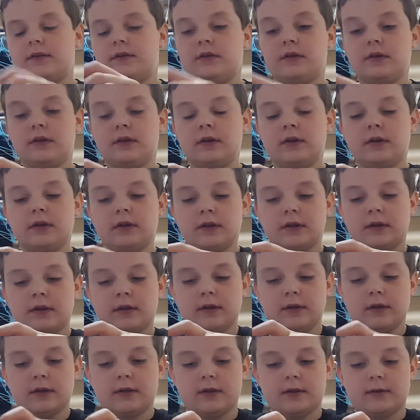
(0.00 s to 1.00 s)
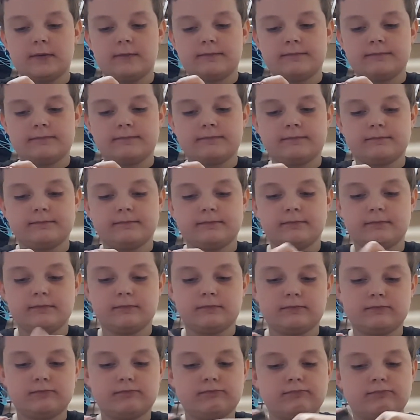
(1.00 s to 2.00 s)

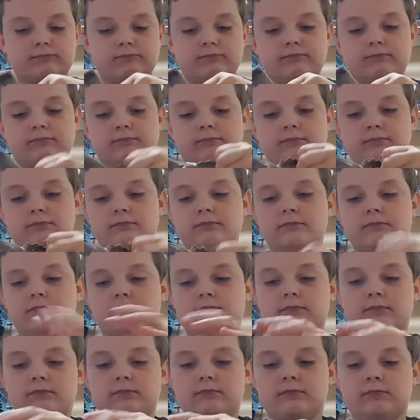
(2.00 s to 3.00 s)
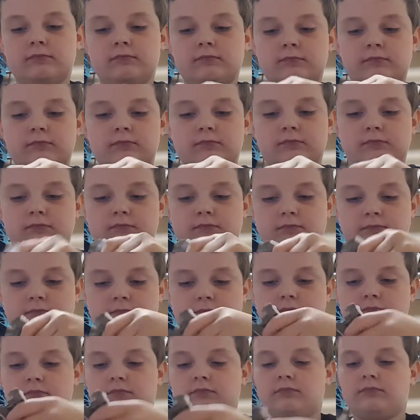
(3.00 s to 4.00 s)

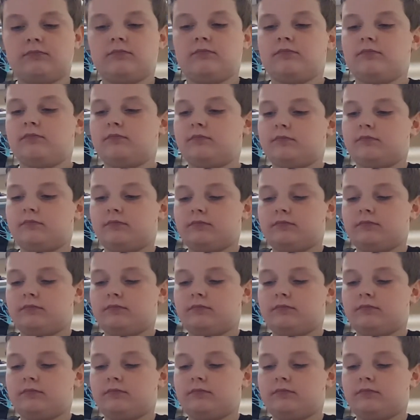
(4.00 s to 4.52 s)
(no one is talking)